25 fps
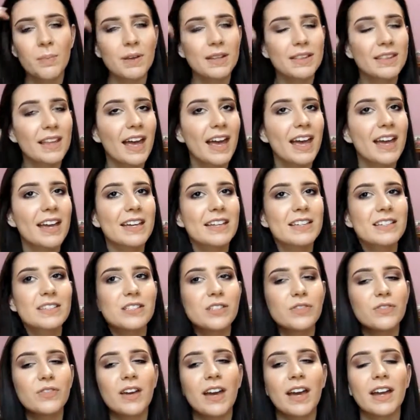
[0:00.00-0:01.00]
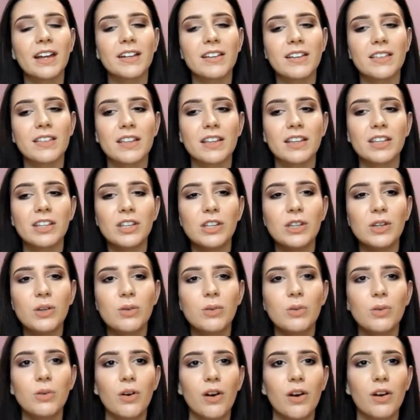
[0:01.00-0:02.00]
But that is the fact that
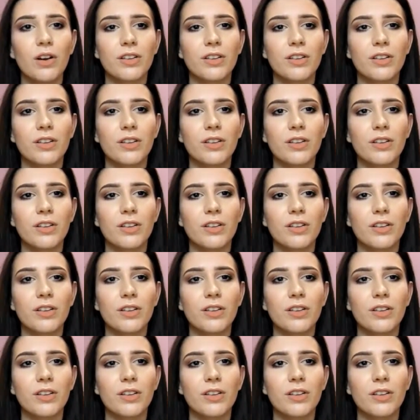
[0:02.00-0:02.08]
you